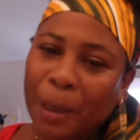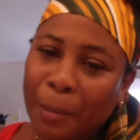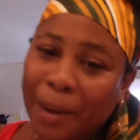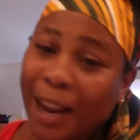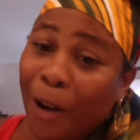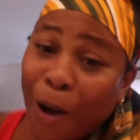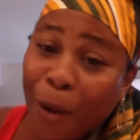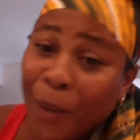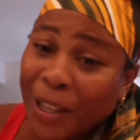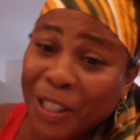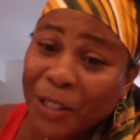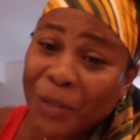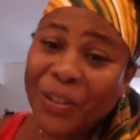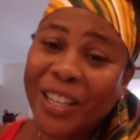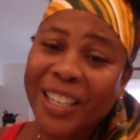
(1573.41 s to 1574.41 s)
But I always
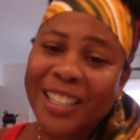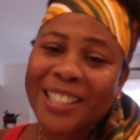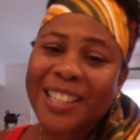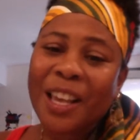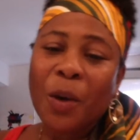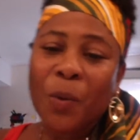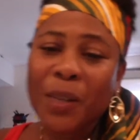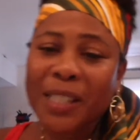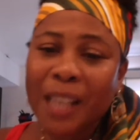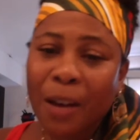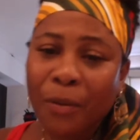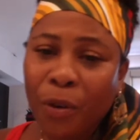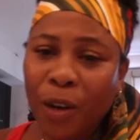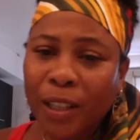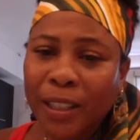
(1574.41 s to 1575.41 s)
do readings. What's up,
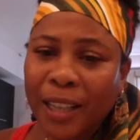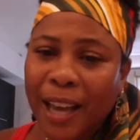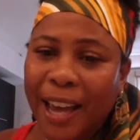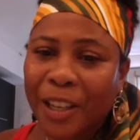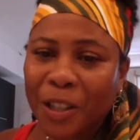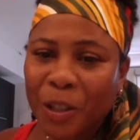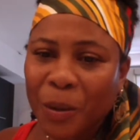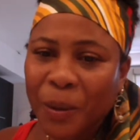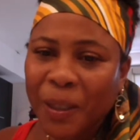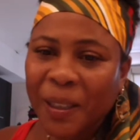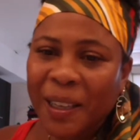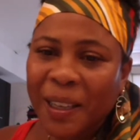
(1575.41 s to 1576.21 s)
Ron? How you doing?